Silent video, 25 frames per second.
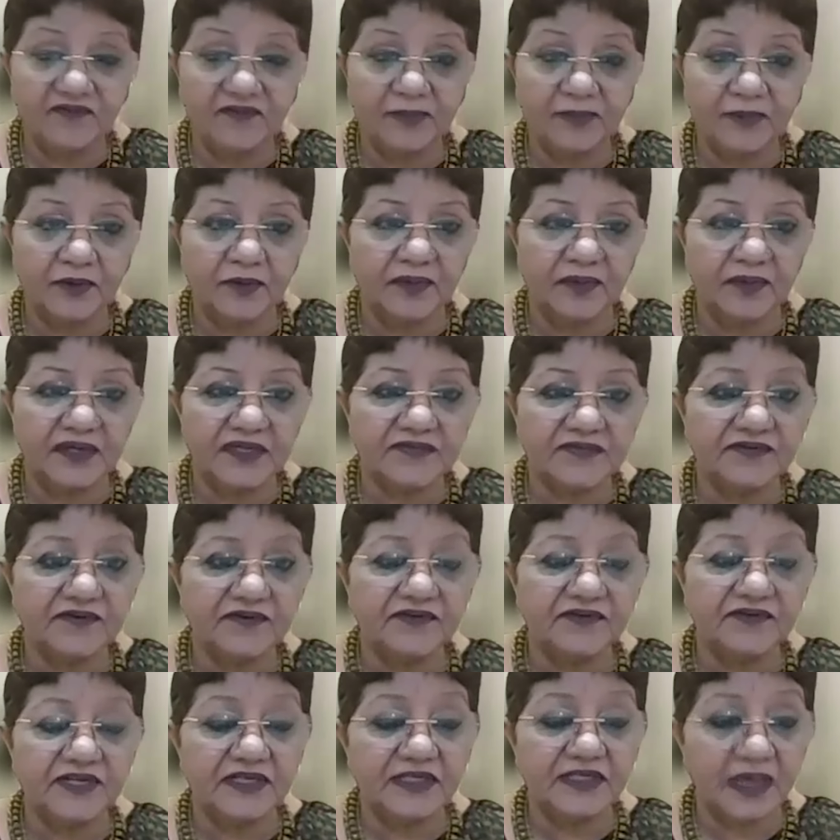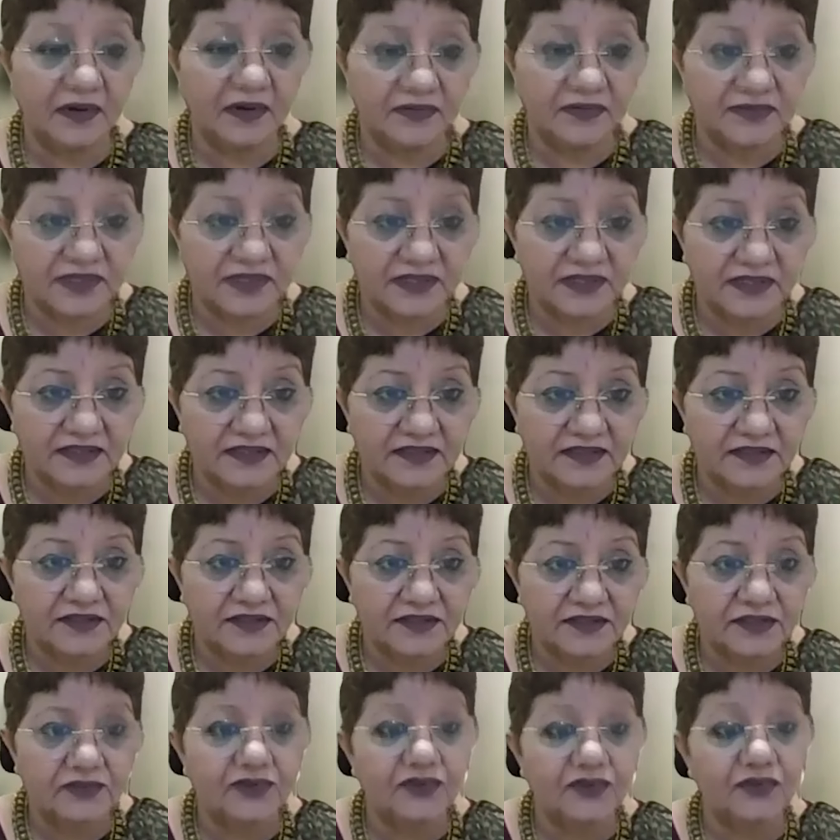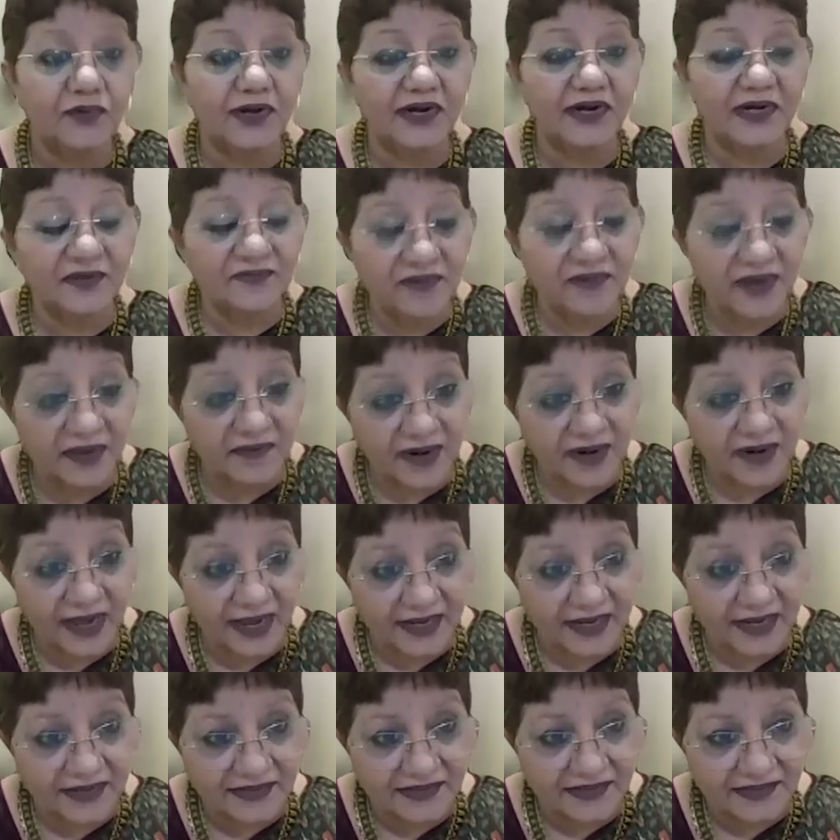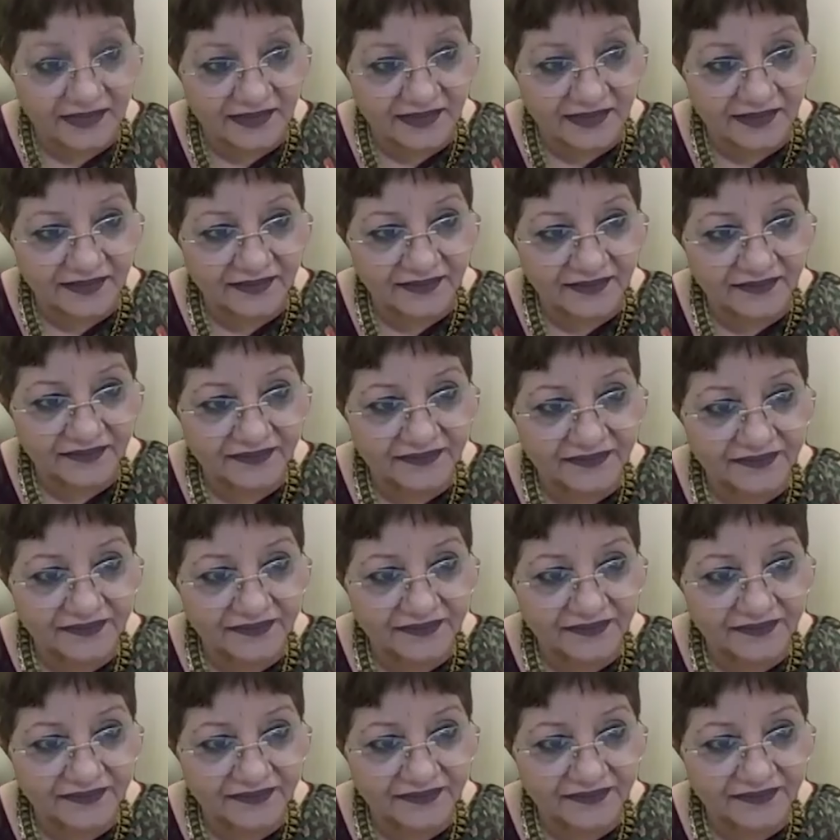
from rupees 50,000 to 25 lakhs.